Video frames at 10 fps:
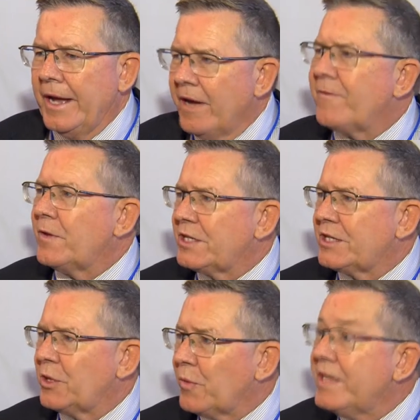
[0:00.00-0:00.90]

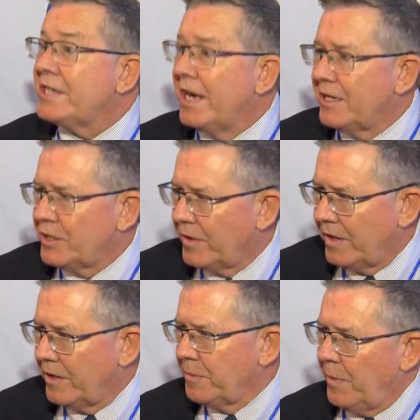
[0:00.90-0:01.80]
efforts to reach out to
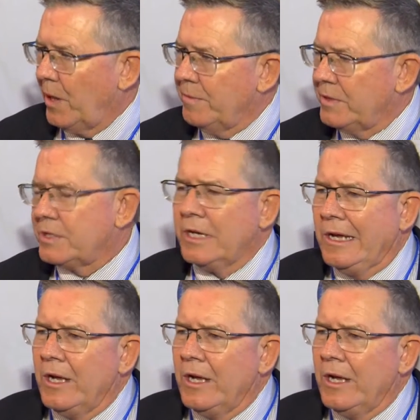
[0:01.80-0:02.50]
our departments.